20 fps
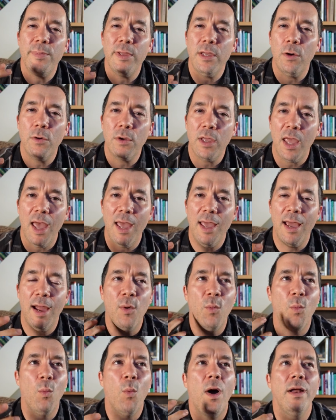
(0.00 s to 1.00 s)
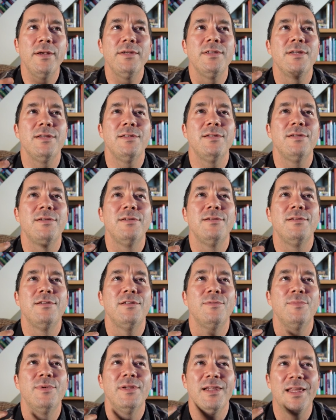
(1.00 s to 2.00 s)
be okay. I wanted
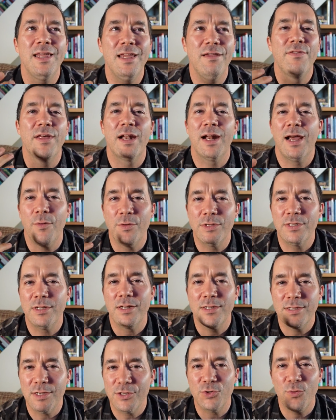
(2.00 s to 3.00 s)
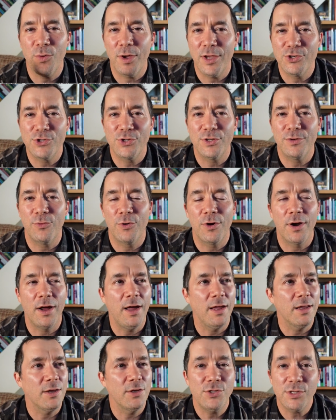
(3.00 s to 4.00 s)
to believe that I was in a situation where
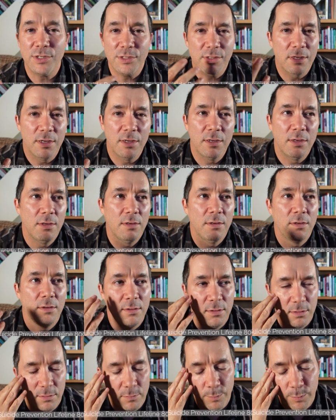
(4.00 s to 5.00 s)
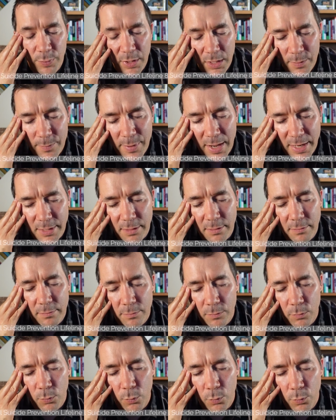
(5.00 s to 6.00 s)
I could just be my
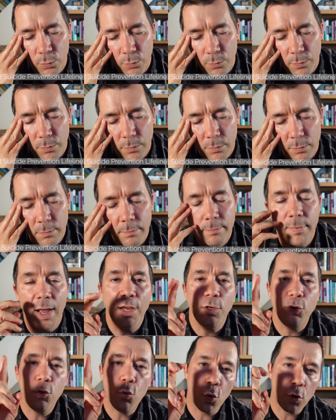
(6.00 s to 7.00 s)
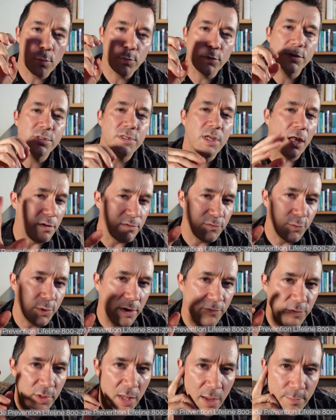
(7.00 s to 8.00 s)
normal self,
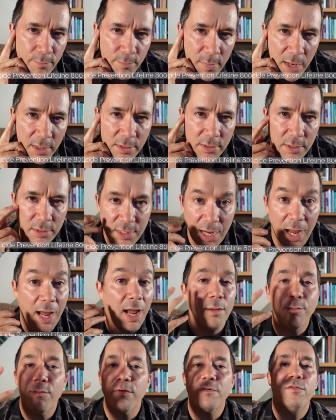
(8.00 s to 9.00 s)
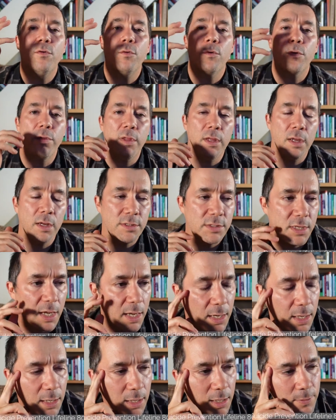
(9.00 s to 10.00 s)
whatever that meant, the time before the
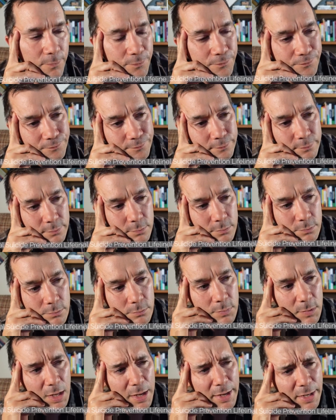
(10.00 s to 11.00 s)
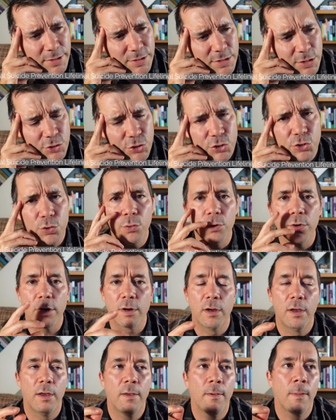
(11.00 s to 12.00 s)
anxiety. And I said,
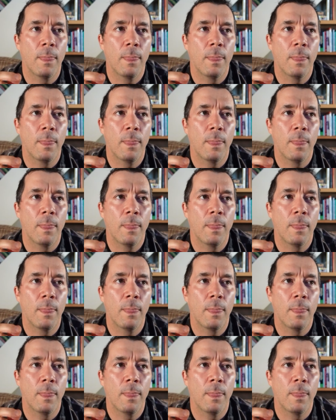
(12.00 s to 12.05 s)
sure.